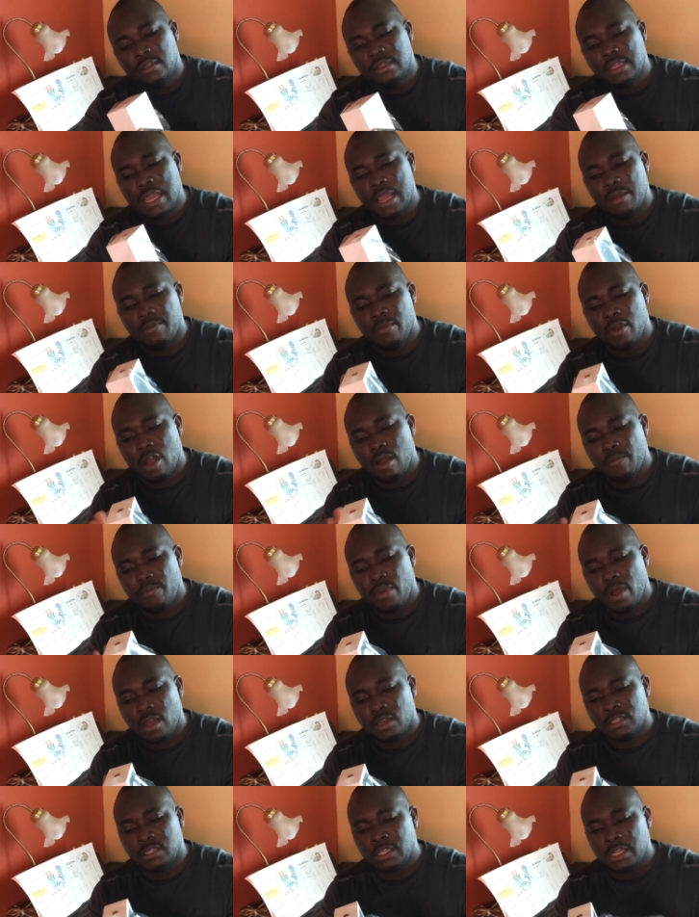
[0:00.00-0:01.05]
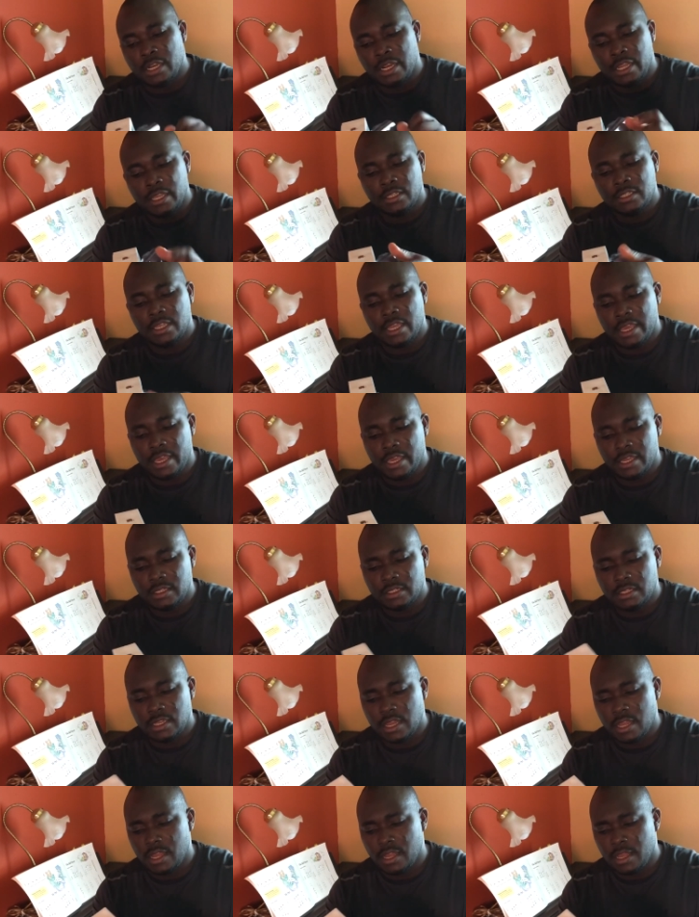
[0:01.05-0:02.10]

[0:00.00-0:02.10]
Now I'm unboxing it, and